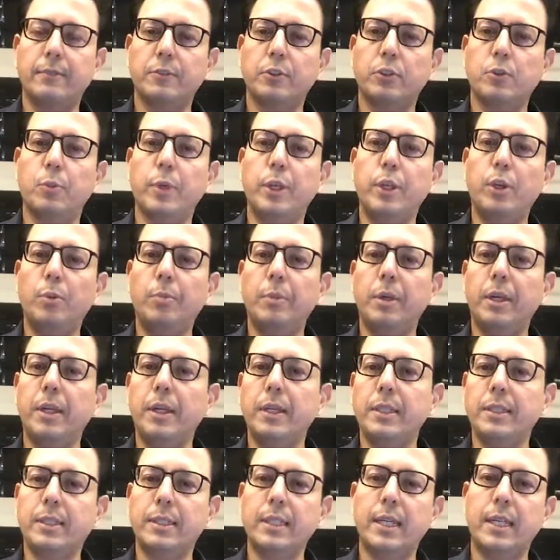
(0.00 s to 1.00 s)
So when you're making
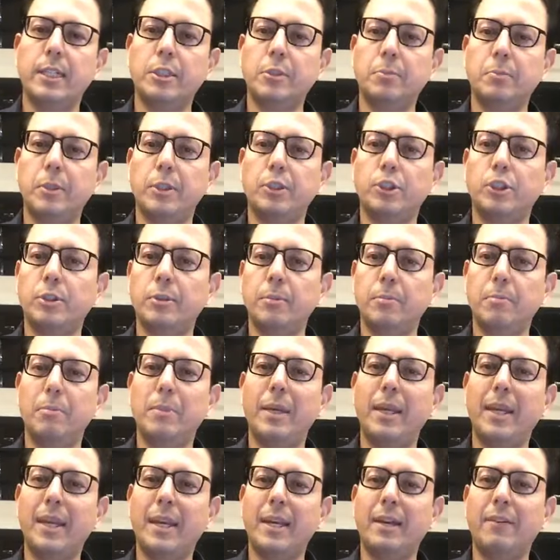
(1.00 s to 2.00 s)
a sales pitch,
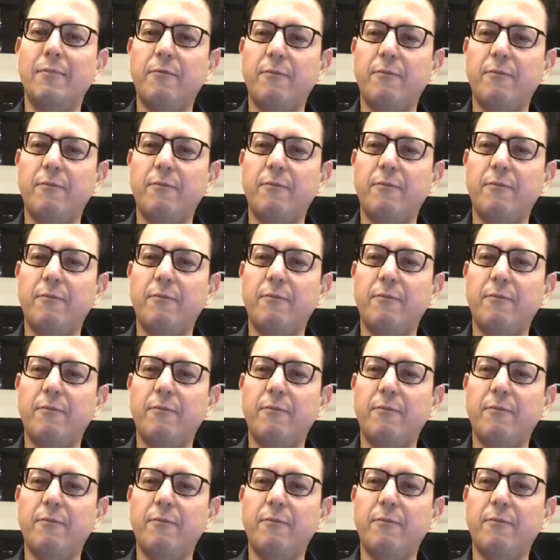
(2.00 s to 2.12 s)
make it